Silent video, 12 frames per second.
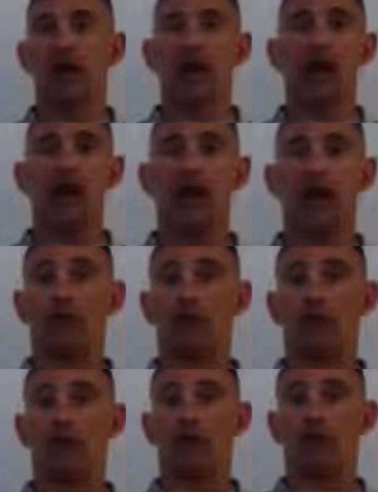and
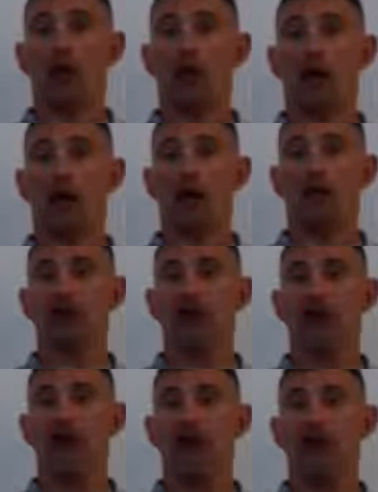with the War College
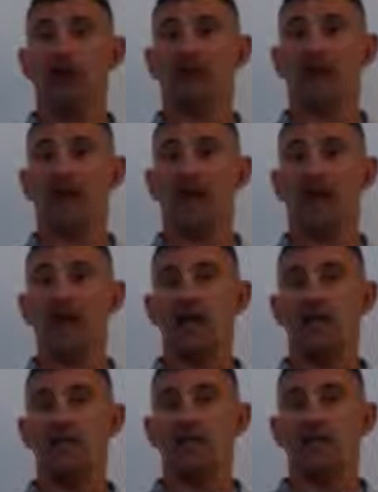as
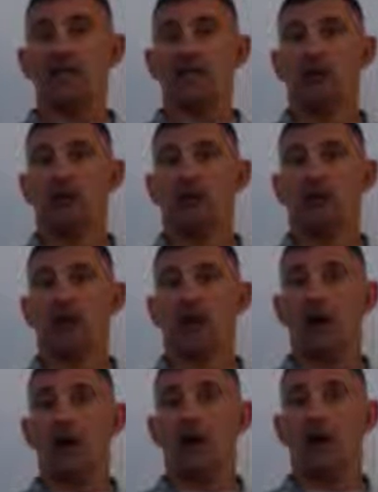a
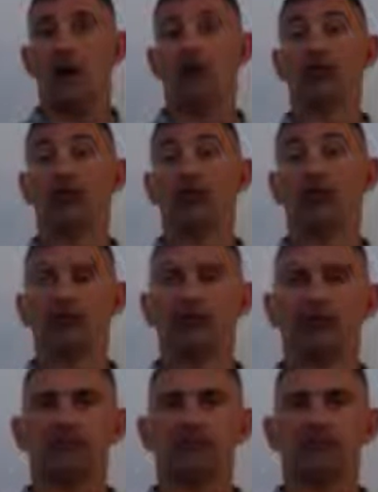06.